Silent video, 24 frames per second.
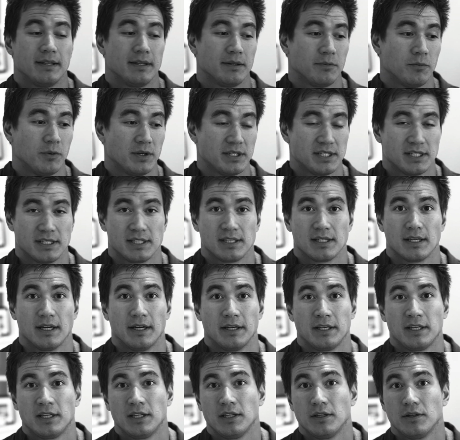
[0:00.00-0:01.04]
which is a
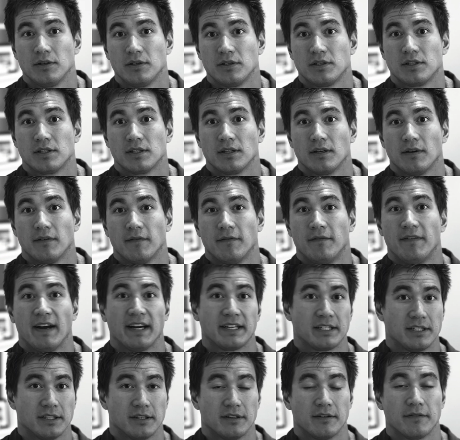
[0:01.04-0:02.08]
huge
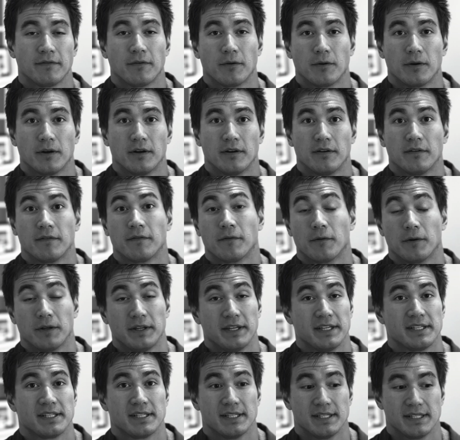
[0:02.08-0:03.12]
vector for
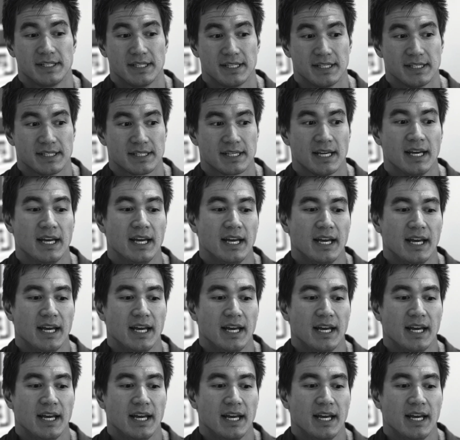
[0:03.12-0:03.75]
this disease.